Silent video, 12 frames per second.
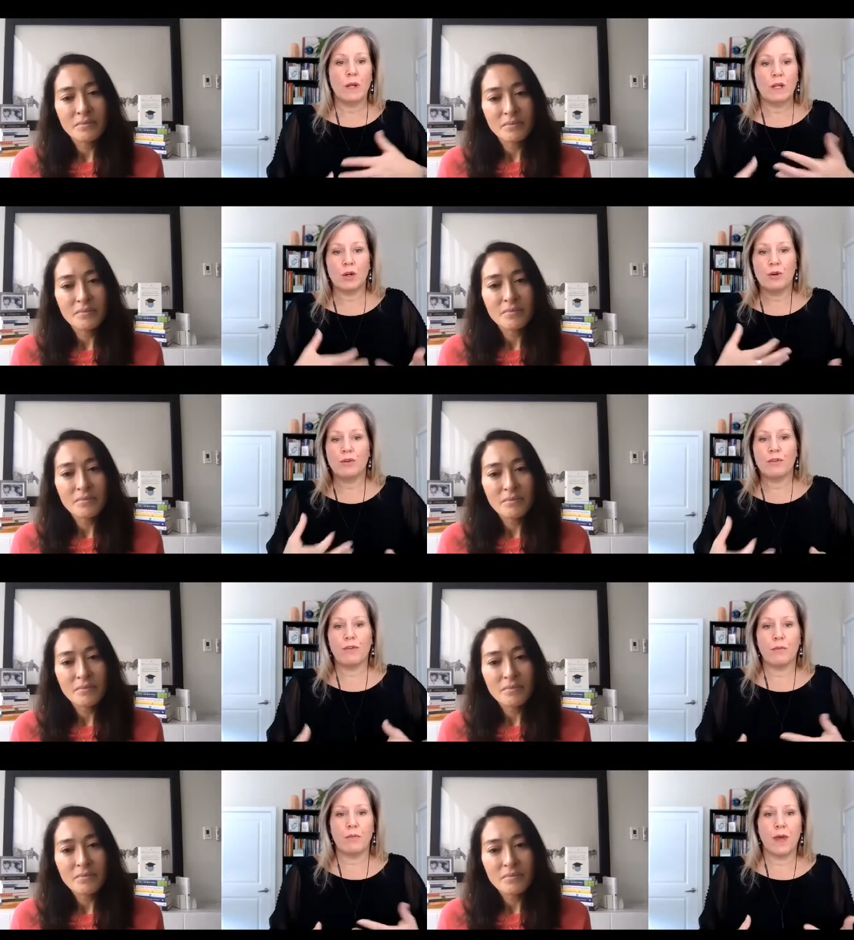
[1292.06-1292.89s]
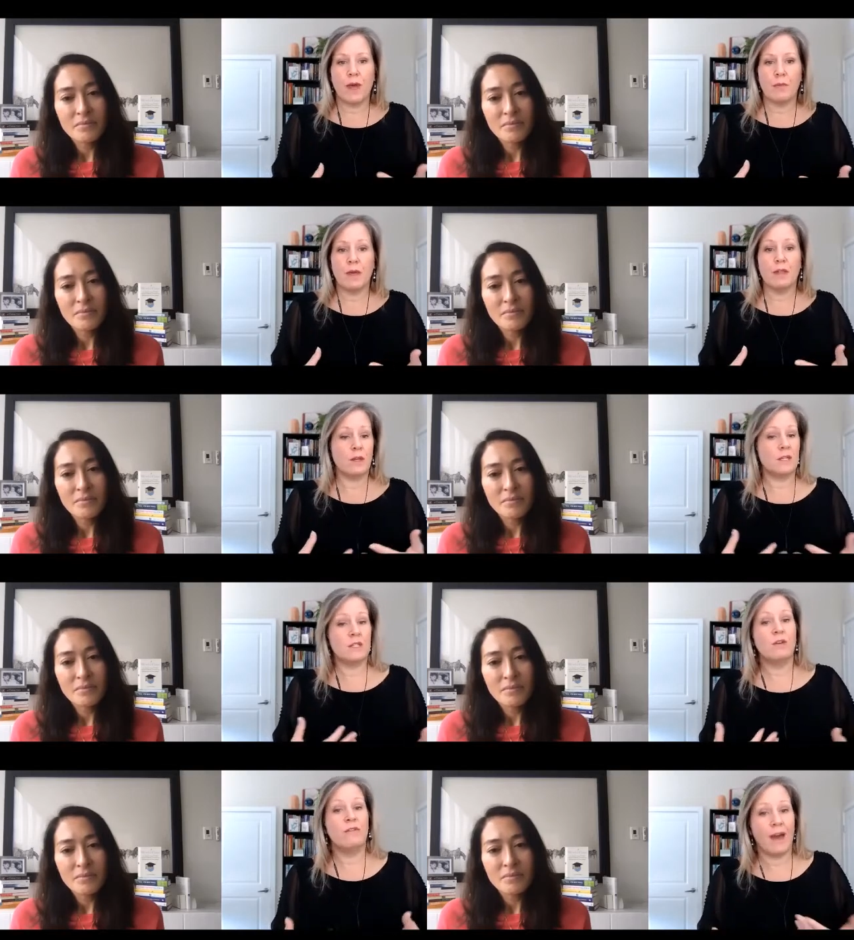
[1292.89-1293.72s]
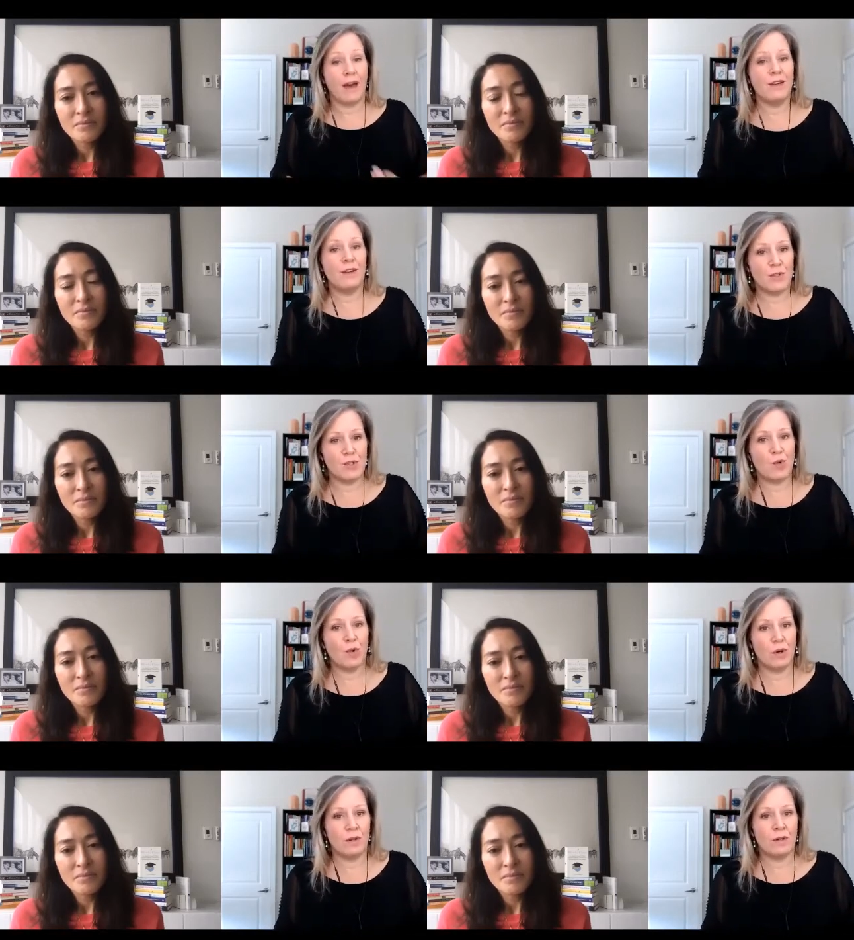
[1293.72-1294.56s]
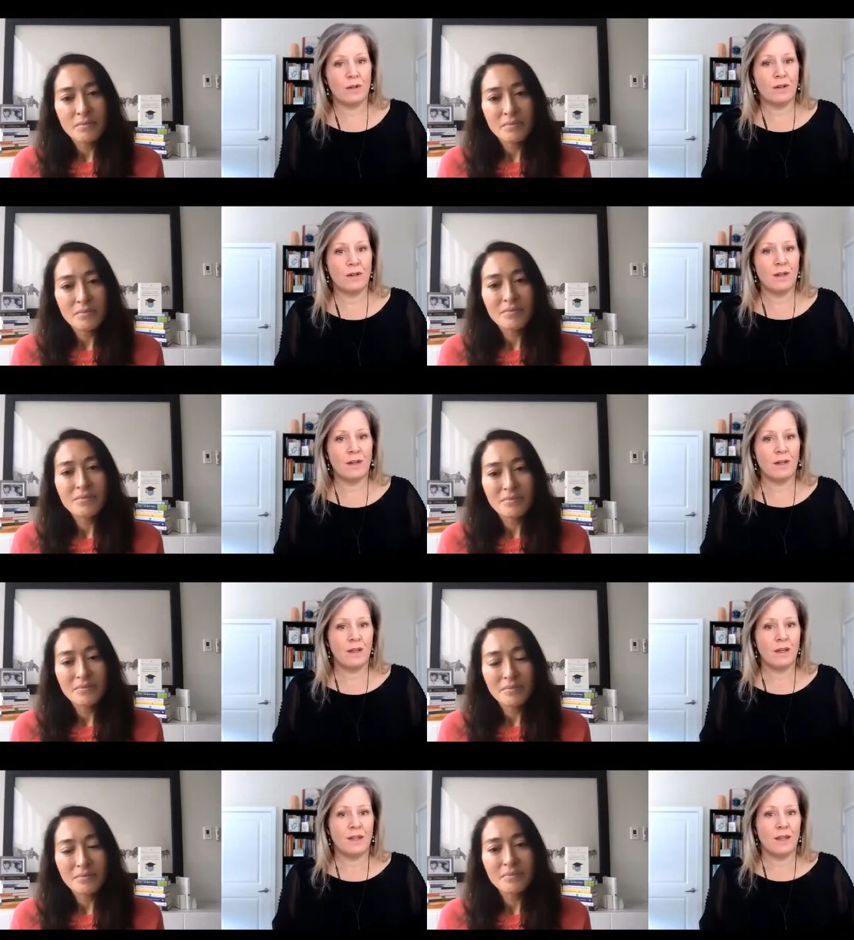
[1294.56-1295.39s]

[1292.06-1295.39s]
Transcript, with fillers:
Speaker 1: learned from them. They still valued school. Mm-hmm.